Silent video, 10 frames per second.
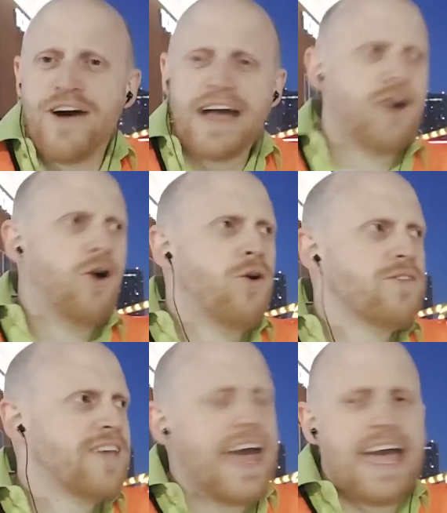like a whole
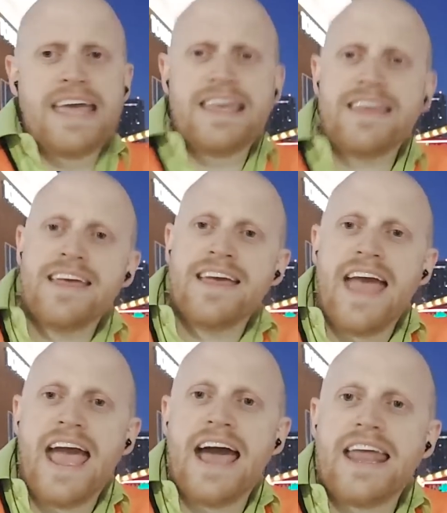day
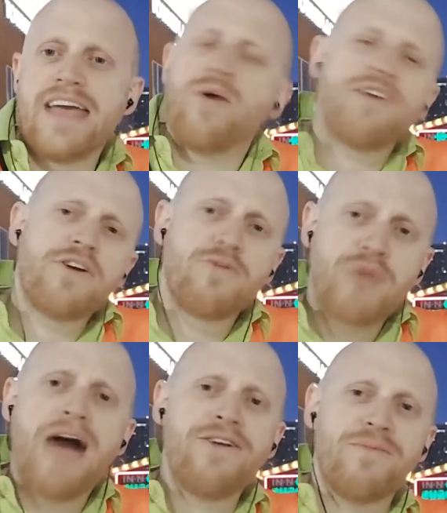at, a, it wasn't a
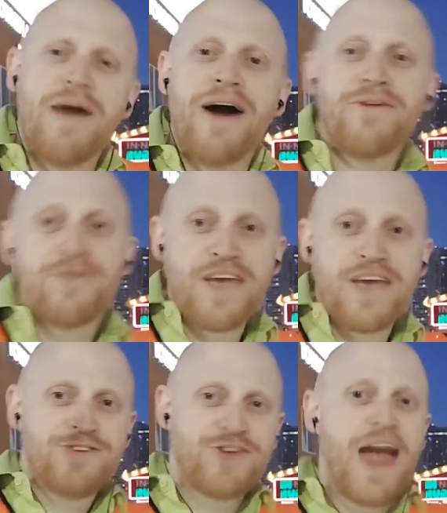roundabout, it was a
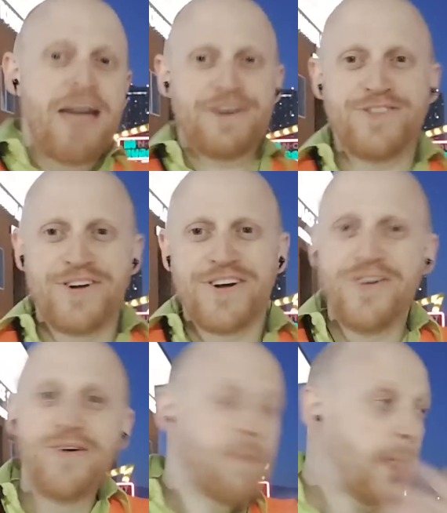traffic
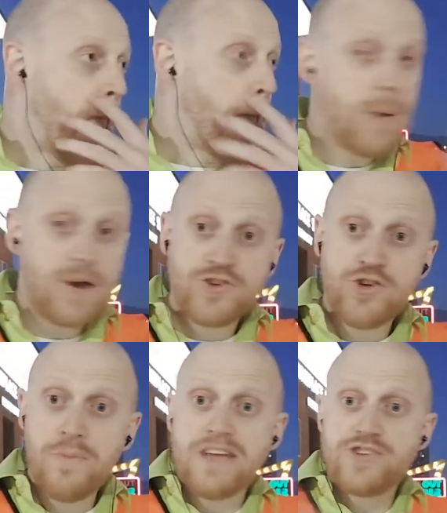circle where
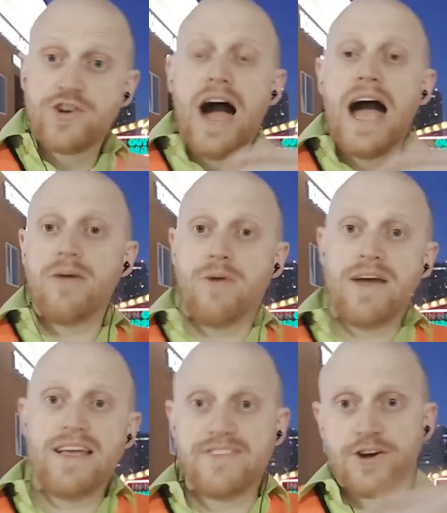two major
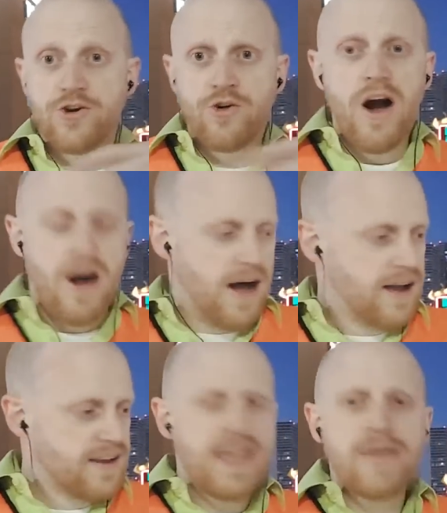highways in
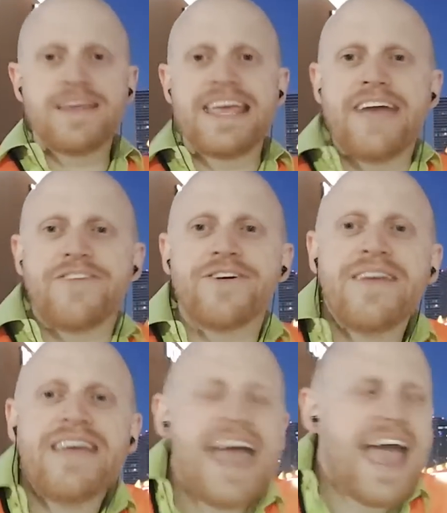Accra came together.
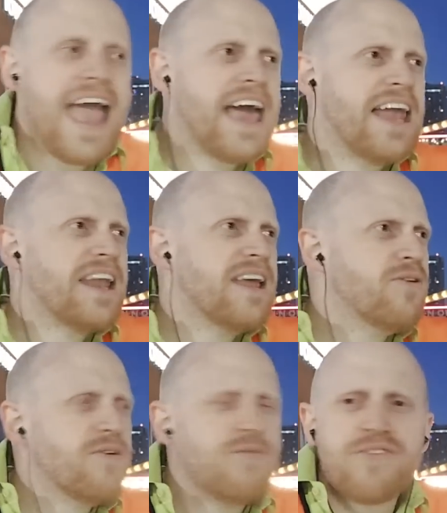And it,
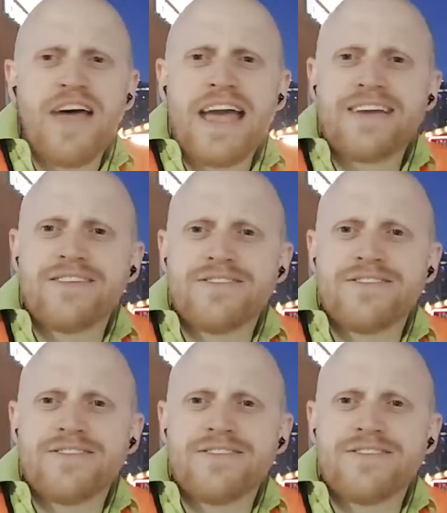it was like